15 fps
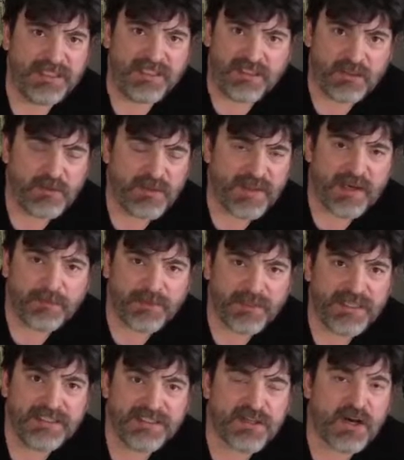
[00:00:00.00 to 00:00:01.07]
to go without
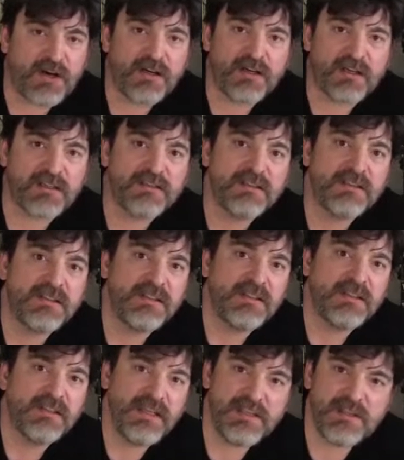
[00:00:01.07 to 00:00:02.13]
playing guitar.
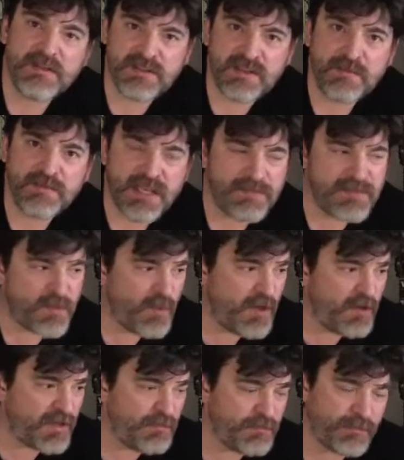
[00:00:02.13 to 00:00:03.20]
It's sometimes a
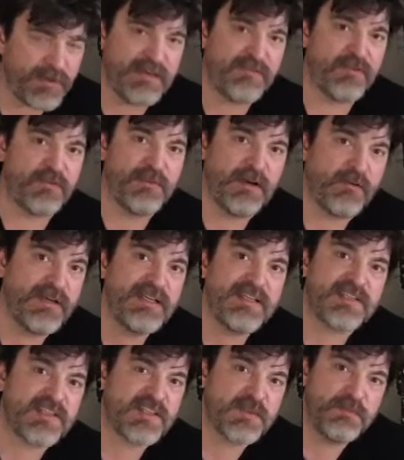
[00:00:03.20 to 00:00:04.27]
welcome break for my
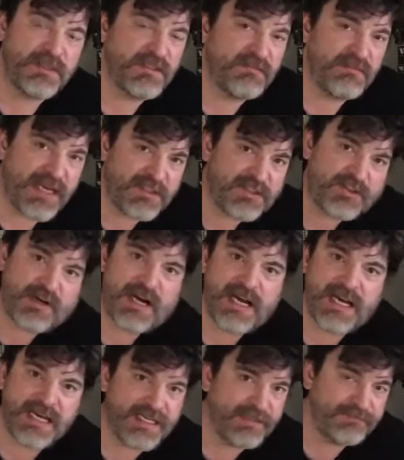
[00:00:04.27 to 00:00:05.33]
wrists, but I
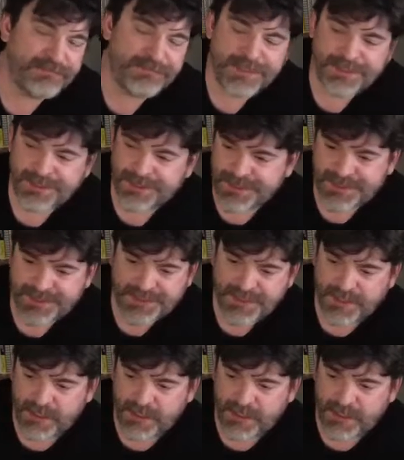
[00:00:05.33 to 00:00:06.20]
try to just